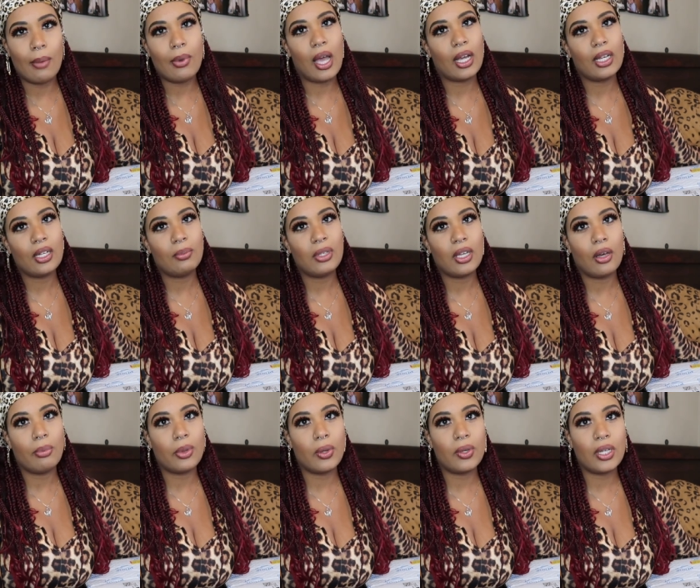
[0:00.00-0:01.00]
I'm not going to be
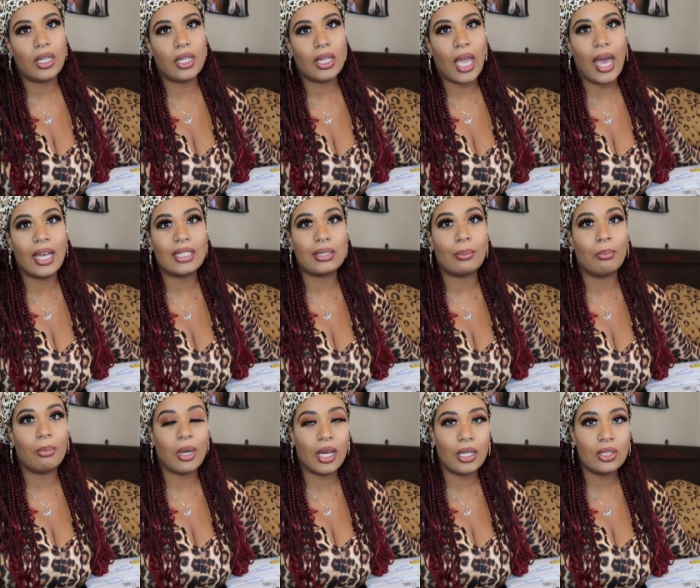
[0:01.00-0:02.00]
uploading as
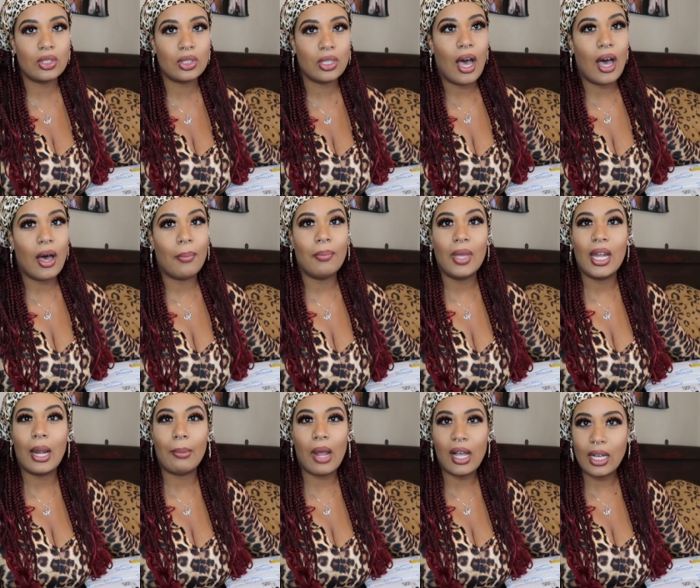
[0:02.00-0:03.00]
much, and
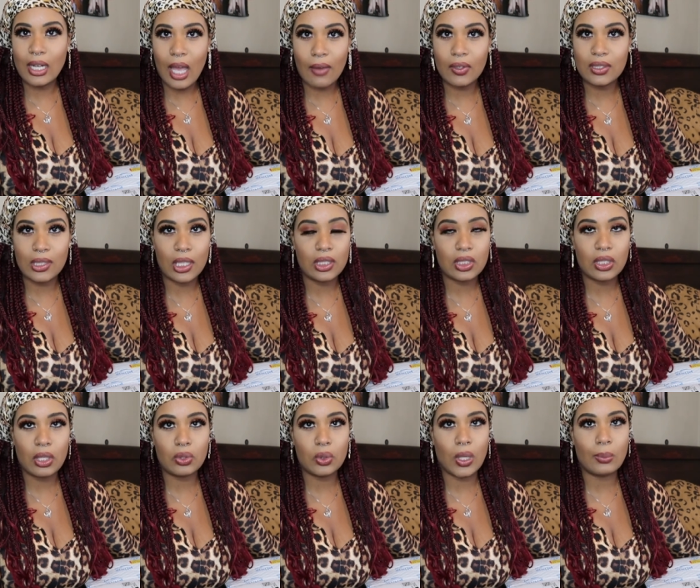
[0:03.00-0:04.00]
I'm not going to have a set
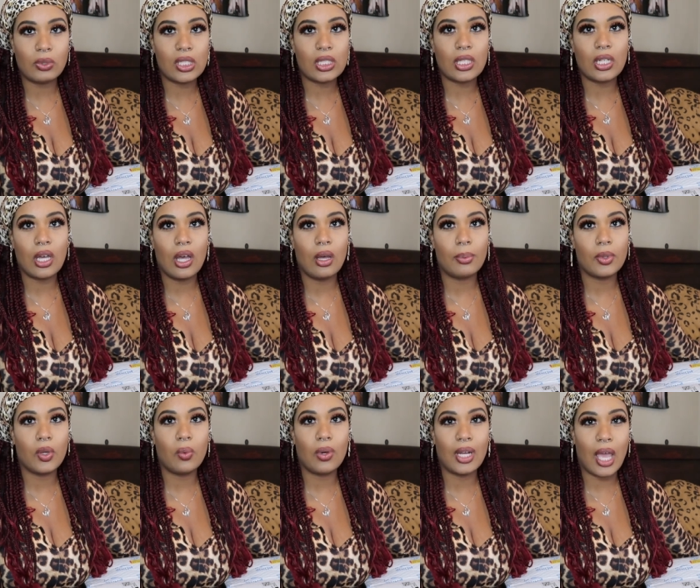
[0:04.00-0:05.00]
schedule. I'm just going to
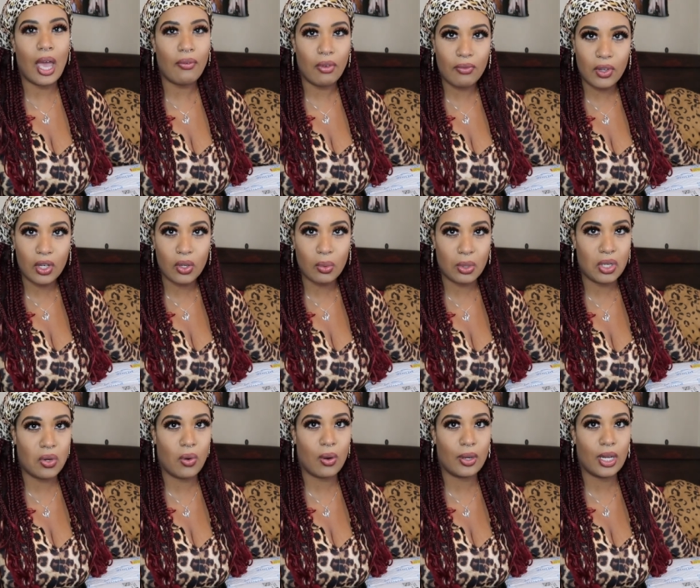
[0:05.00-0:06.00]
upload when I have a video
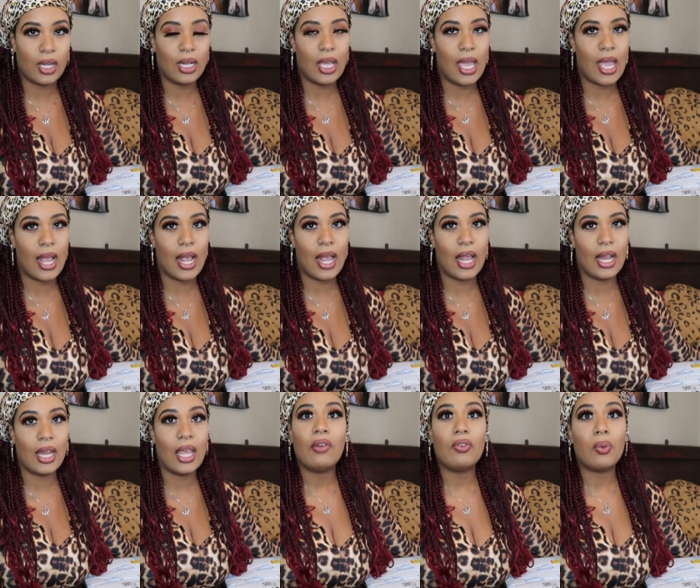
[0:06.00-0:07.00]
recorded.
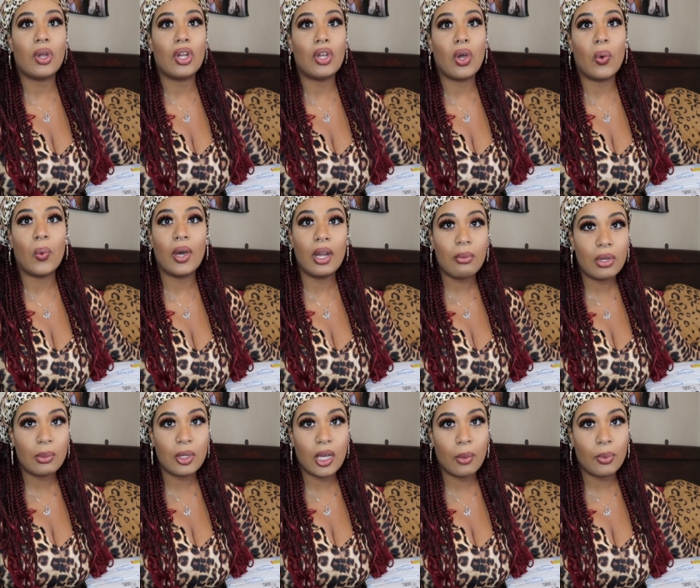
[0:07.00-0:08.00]
And if you want to know when I'm going to
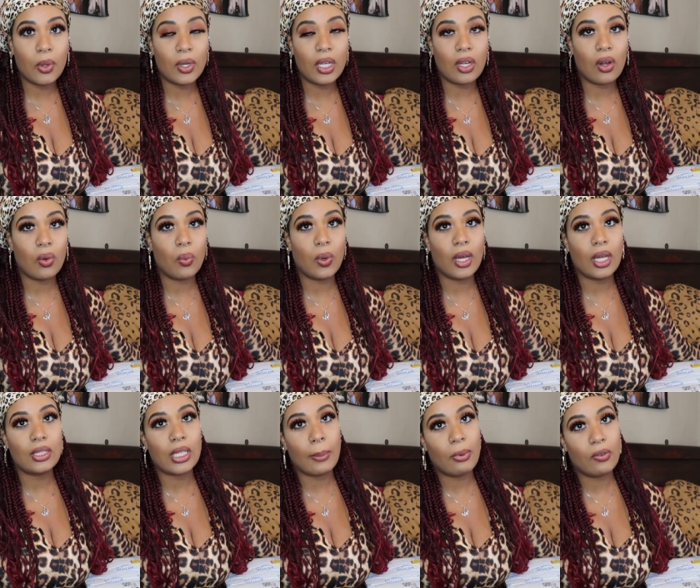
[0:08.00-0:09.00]
be uploading or what
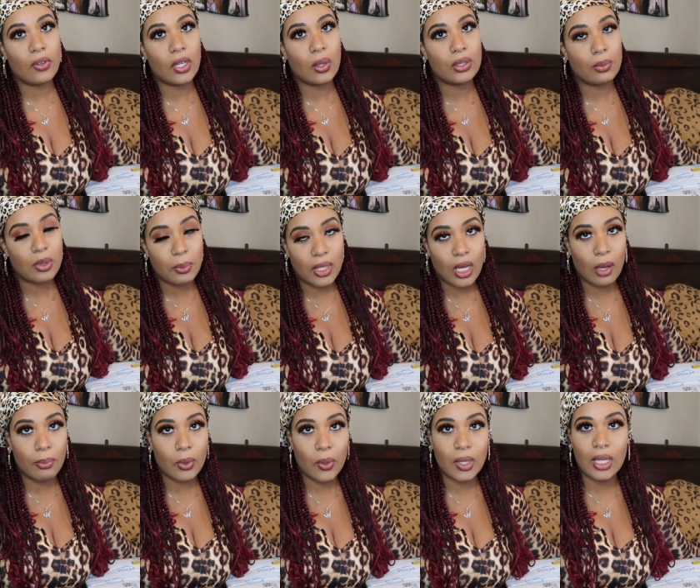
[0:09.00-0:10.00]
type of videos I'm going to be
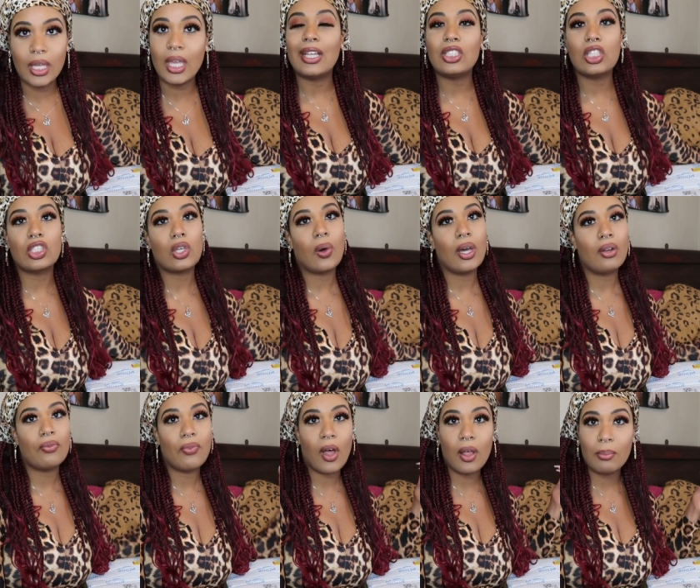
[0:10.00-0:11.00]
uploading, then just go ahead
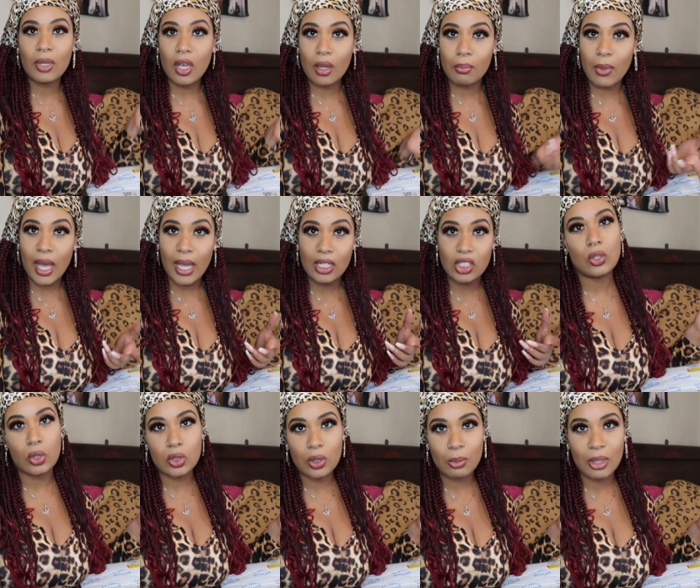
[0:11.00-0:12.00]
and follow me on my
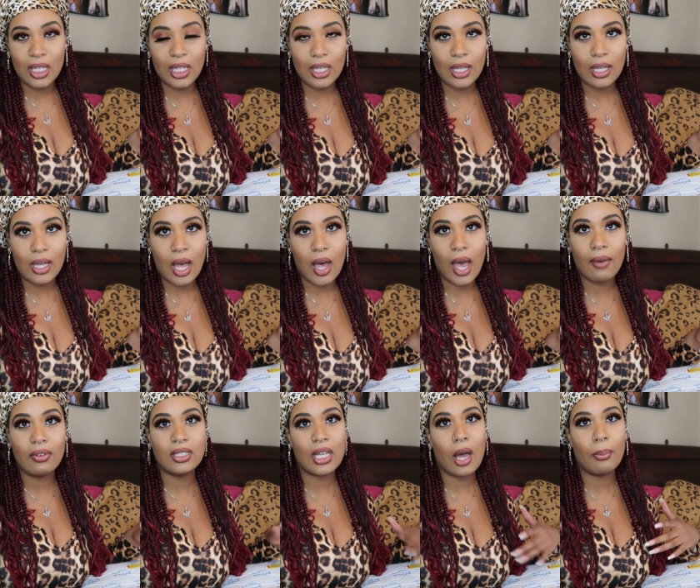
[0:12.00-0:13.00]
social media. I'll have
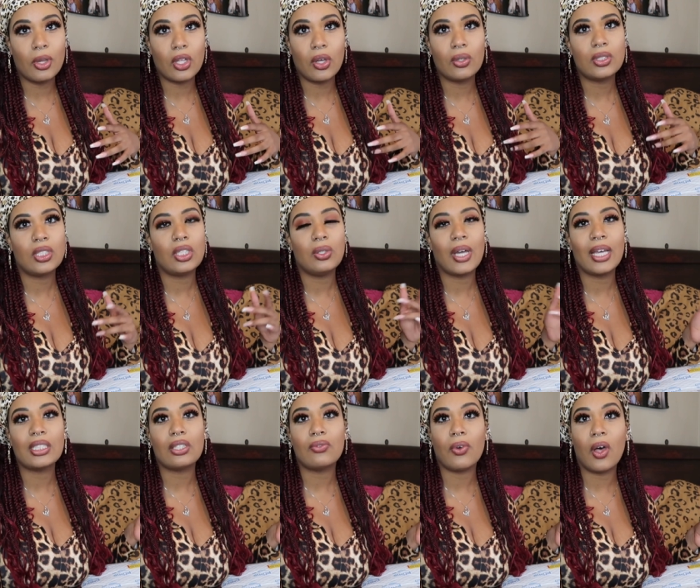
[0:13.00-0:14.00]
it down below so that you
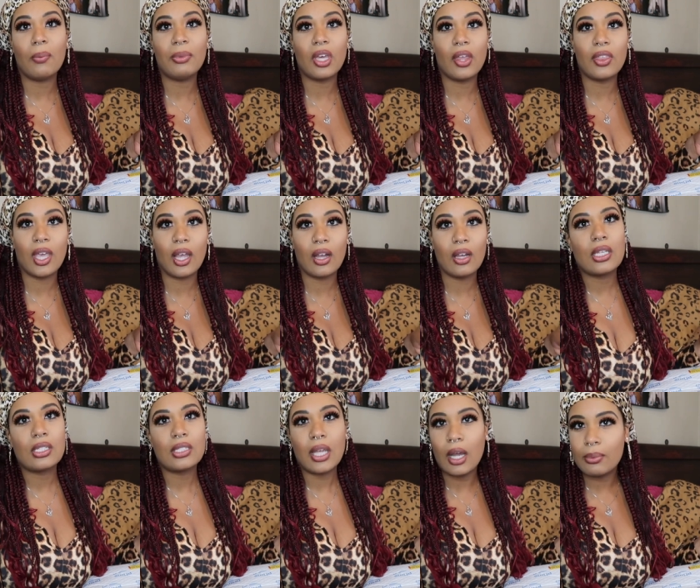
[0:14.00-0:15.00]
guys can follow me on there to
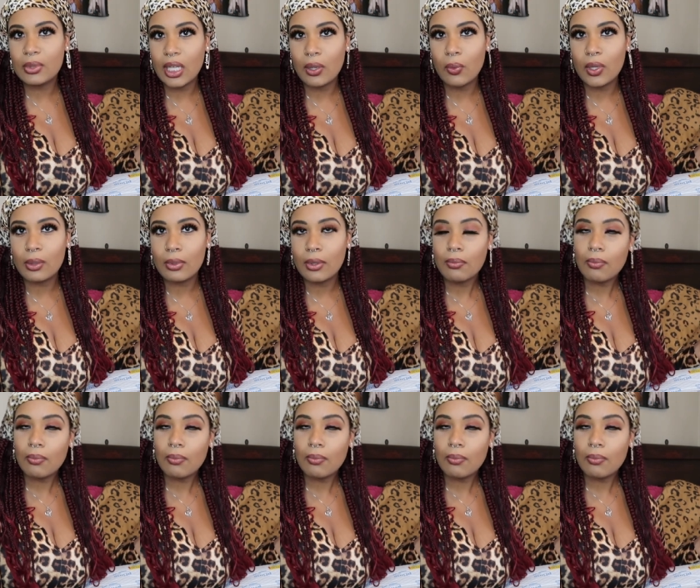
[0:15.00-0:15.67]
stay updated with